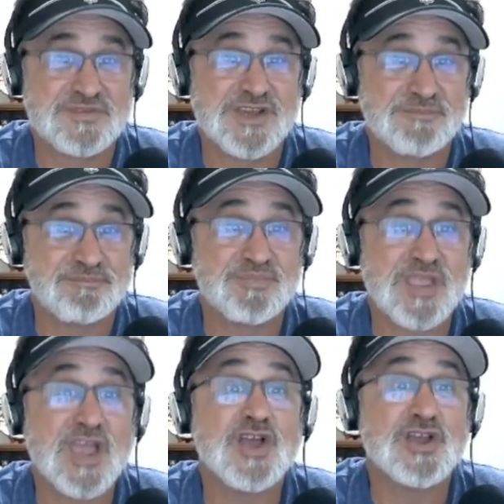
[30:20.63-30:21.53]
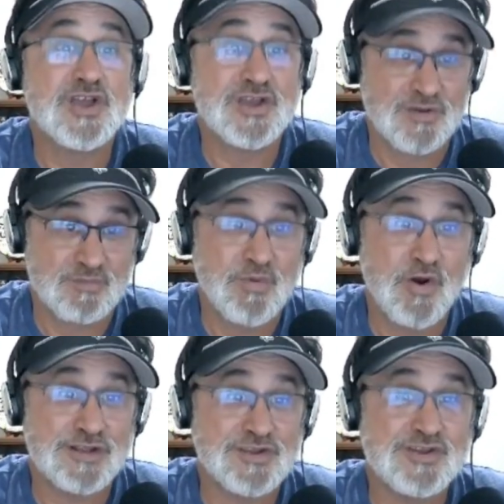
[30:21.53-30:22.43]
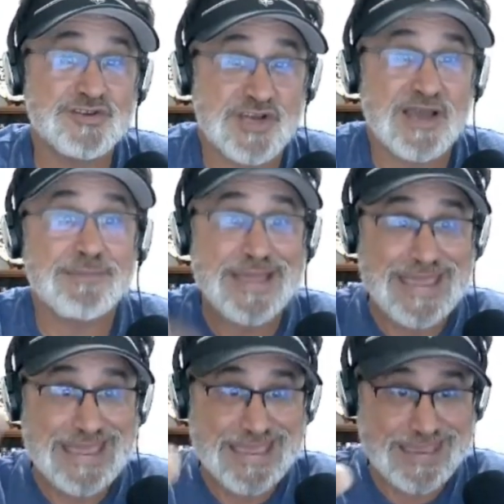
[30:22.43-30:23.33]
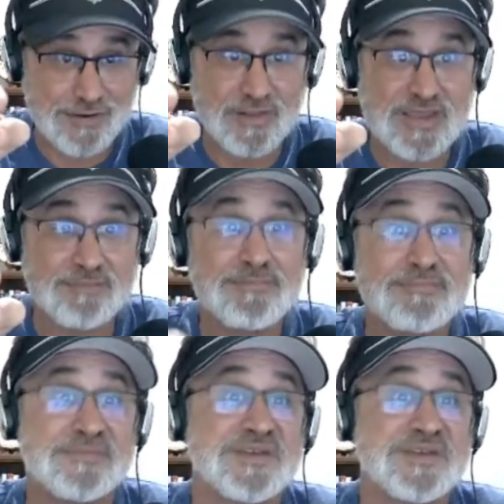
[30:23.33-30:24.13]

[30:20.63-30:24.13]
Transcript: So part of do your job, handle him.